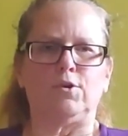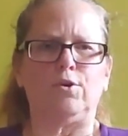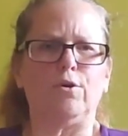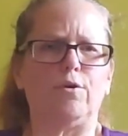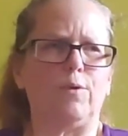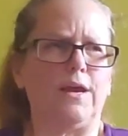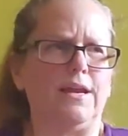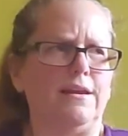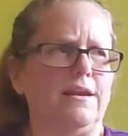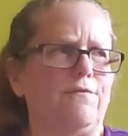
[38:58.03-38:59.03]
Cora
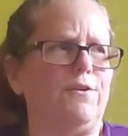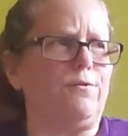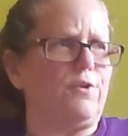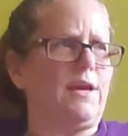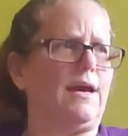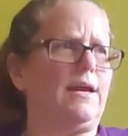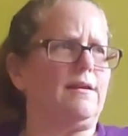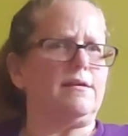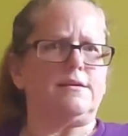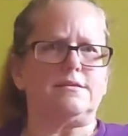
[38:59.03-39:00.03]
Wynn, if you look
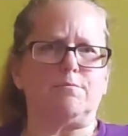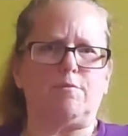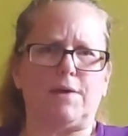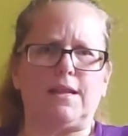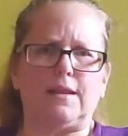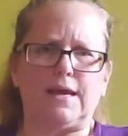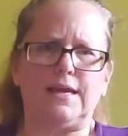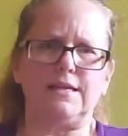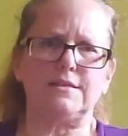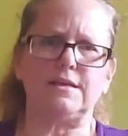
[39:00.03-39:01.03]
at some of my
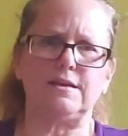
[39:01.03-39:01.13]
liked